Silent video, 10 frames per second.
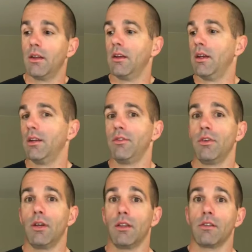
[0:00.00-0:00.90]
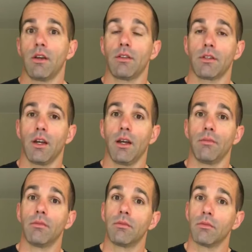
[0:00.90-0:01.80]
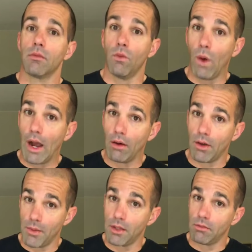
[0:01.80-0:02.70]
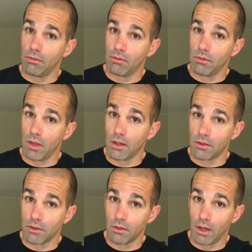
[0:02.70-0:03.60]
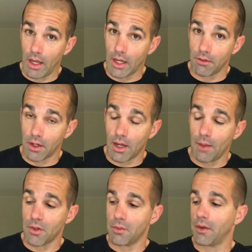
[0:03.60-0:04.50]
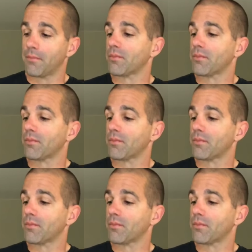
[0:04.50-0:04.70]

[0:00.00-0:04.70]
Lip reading: And if you do get this other time, wow, I mean, that is a heck of an accomplishment.